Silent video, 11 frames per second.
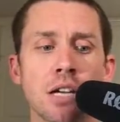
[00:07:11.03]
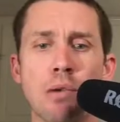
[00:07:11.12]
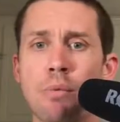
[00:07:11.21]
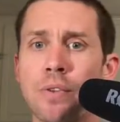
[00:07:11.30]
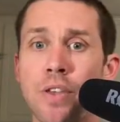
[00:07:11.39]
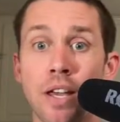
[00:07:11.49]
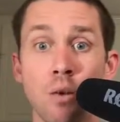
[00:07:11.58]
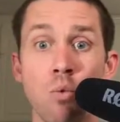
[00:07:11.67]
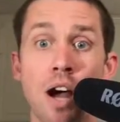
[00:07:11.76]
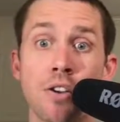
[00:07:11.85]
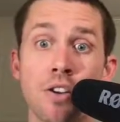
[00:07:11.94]
You're probably thinking,
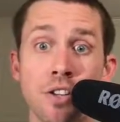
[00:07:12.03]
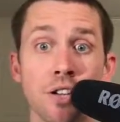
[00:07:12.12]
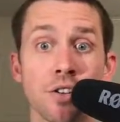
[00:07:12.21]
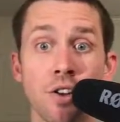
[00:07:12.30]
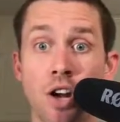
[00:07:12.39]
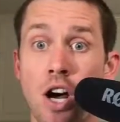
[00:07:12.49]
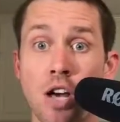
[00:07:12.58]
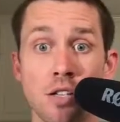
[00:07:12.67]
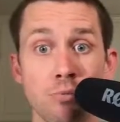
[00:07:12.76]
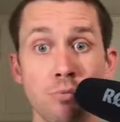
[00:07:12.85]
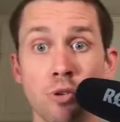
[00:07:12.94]
wow, you're just an
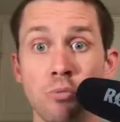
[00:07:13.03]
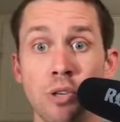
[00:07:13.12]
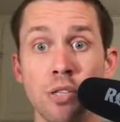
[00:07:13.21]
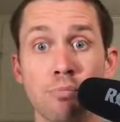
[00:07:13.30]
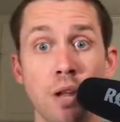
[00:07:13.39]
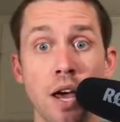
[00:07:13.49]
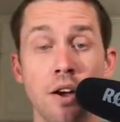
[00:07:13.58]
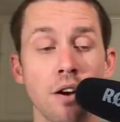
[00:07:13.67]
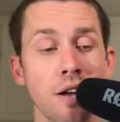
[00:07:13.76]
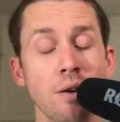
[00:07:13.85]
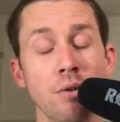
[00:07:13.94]
awesome Boom Beach
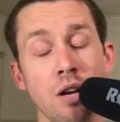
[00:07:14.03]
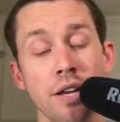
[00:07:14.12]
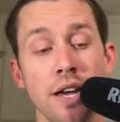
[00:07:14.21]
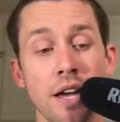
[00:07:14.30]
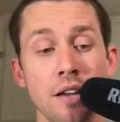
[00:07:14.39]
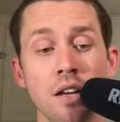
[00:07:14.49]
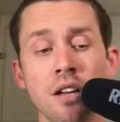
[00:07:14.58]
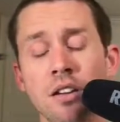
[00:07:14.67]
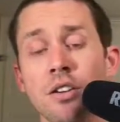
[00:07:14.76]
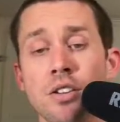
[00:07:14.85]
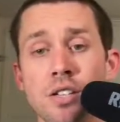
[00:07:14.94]
player. Well, yeah,
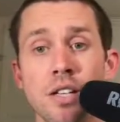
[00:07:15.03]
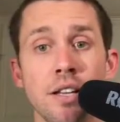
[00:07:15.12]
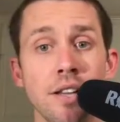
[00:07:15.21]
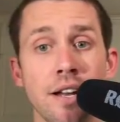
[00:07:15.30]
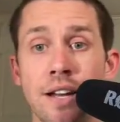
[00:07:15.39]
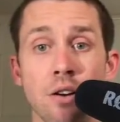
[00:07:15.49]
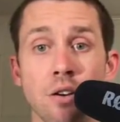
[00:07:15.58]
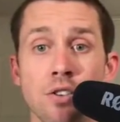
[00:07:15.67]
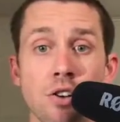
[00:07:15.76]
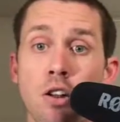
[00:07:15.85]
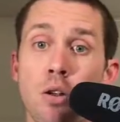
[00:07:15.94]
you'll see that I
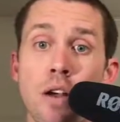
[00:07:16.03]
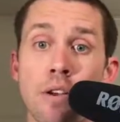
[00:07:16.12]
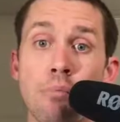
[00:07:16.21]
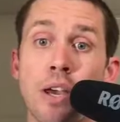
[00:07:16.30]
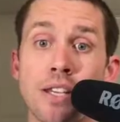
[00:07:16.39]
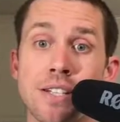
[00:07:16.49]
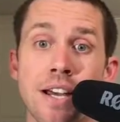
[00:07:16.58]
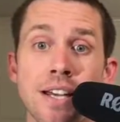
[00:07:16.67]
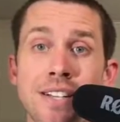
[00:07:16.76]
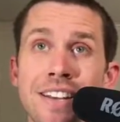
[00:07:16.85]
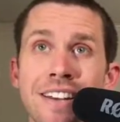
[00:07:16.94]
don't solo every base,
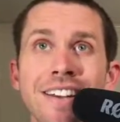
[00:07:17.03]
guys.